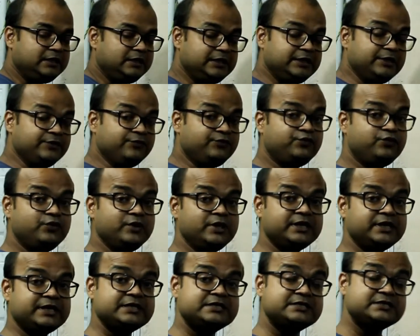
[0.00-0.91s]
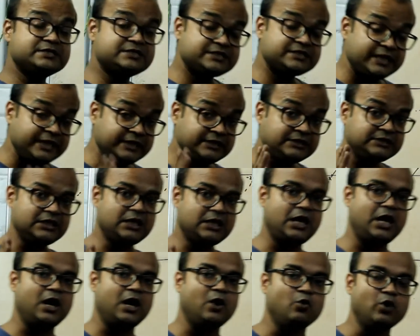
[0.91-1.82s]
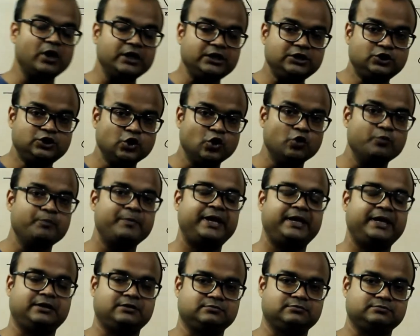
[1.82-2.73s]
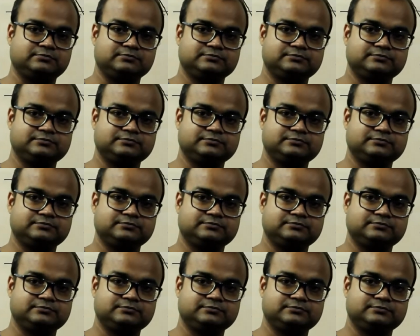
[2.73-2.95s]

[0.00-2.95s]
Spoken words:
If we restrict our domain,